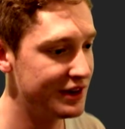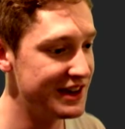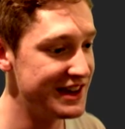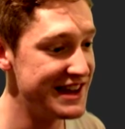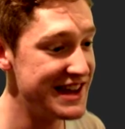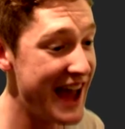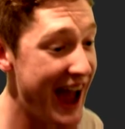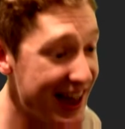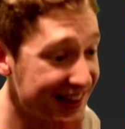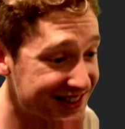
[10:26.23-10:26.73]

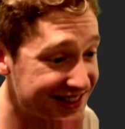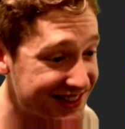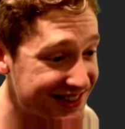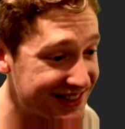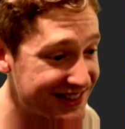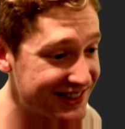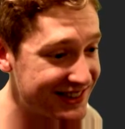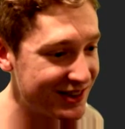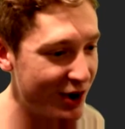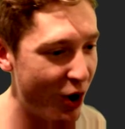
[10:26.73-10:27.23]

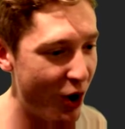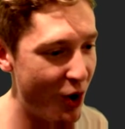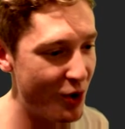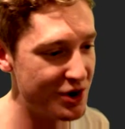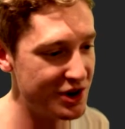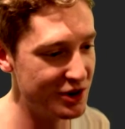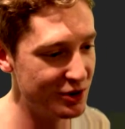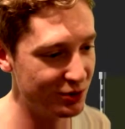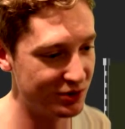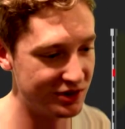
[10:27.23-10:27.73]
Yes. Oh,
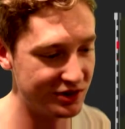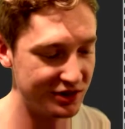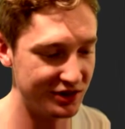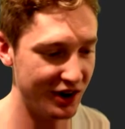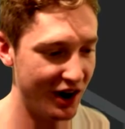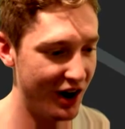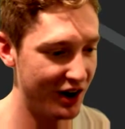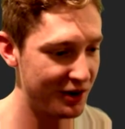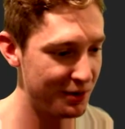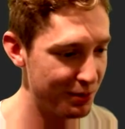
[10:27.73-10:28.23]
you
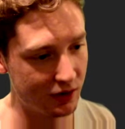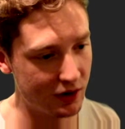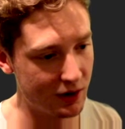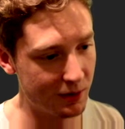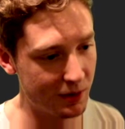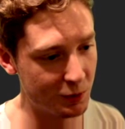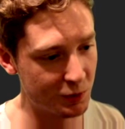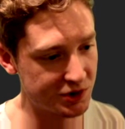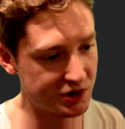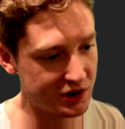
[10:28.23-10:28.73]
suck.
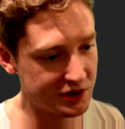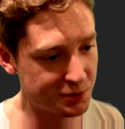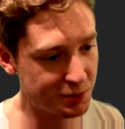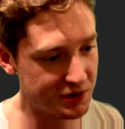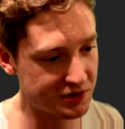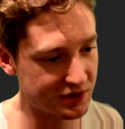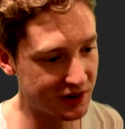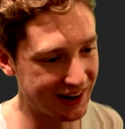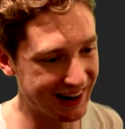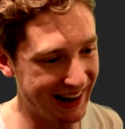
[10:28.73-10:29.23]
Was I
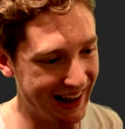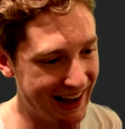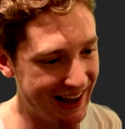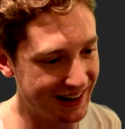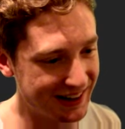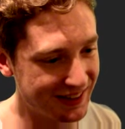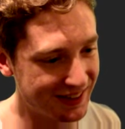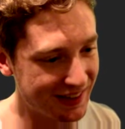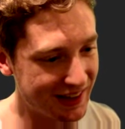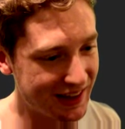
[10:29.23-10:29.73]
supposed to
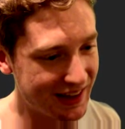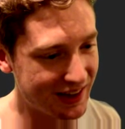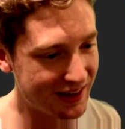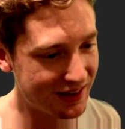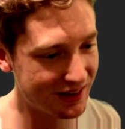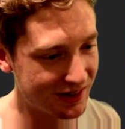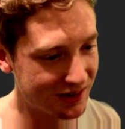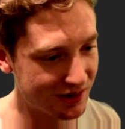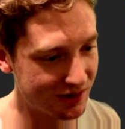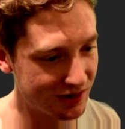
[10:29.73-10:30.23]
land in
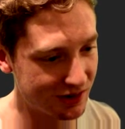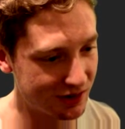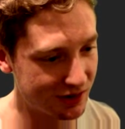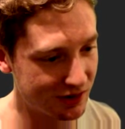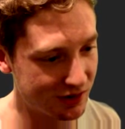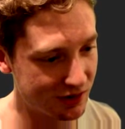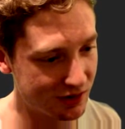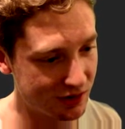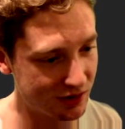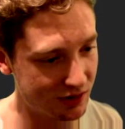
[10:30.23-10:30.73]
there?
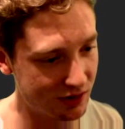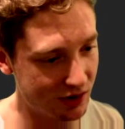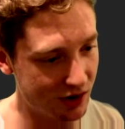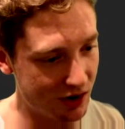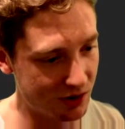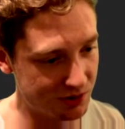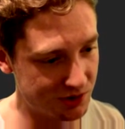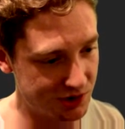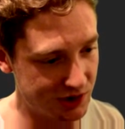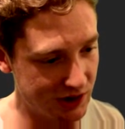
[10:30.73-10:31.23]

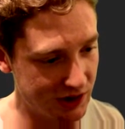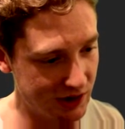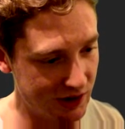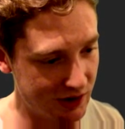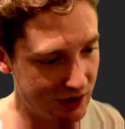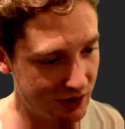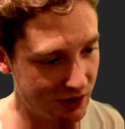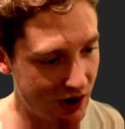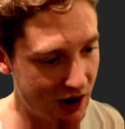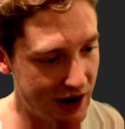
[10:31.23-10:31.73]
Oh,
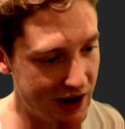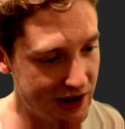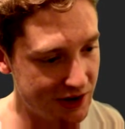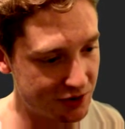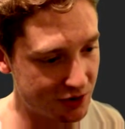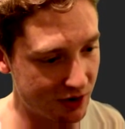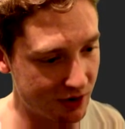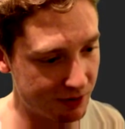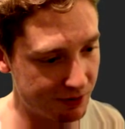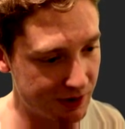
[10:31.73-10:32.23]
gee. I hate
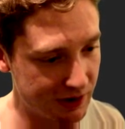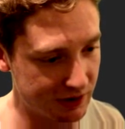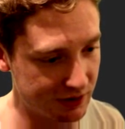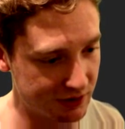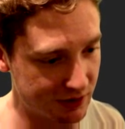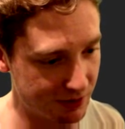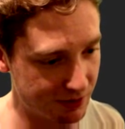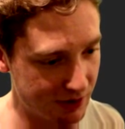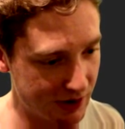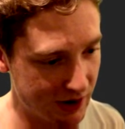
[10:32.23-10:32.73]
trying to figure
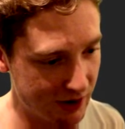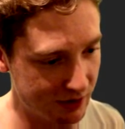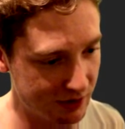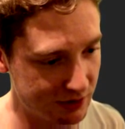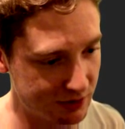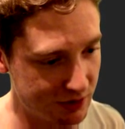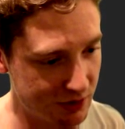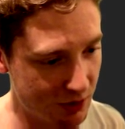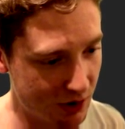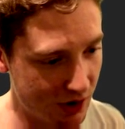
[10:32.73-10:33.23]
stuff out.
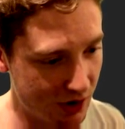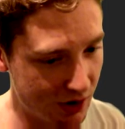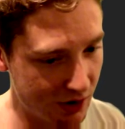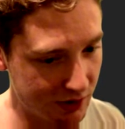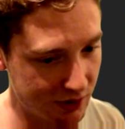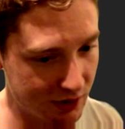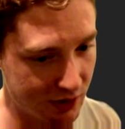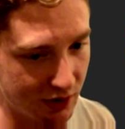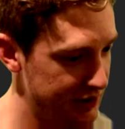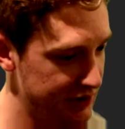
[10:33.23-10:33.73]
It's too
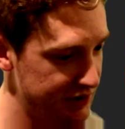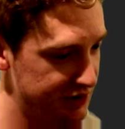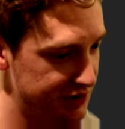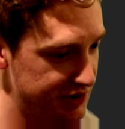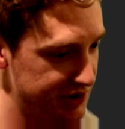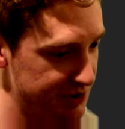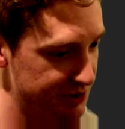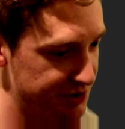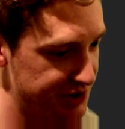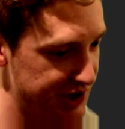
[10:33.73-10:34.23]
hard. There's
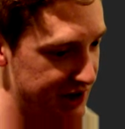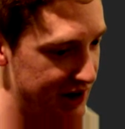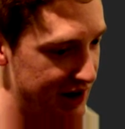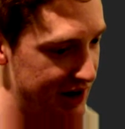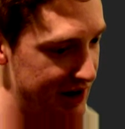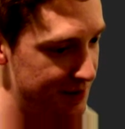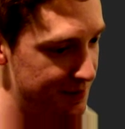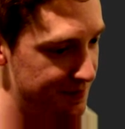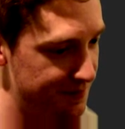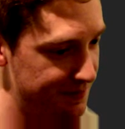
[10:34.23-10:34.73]
still
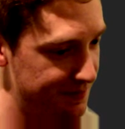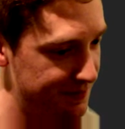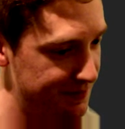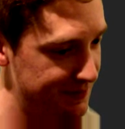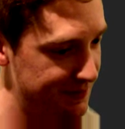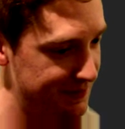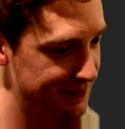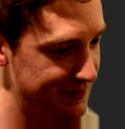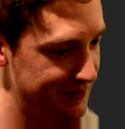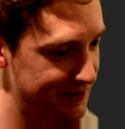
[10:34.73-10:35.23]
time.
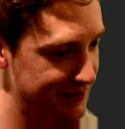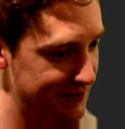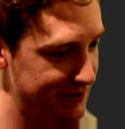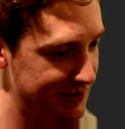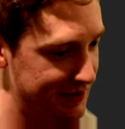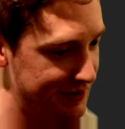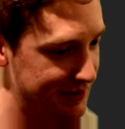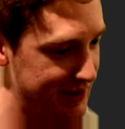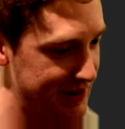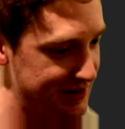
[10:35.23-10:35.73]

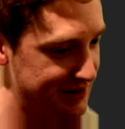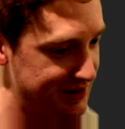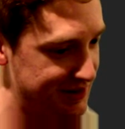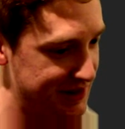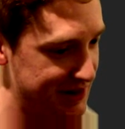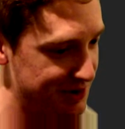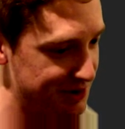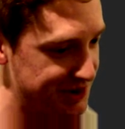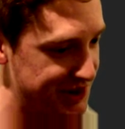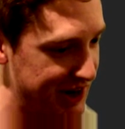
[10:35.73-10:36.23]
There's
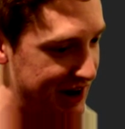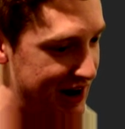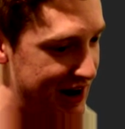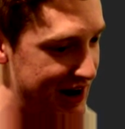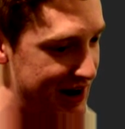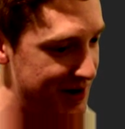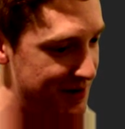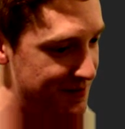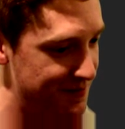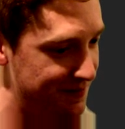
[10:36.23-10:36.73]
still
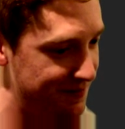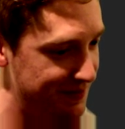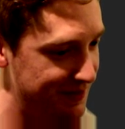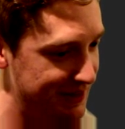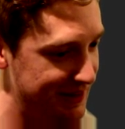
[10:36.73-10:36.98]
time.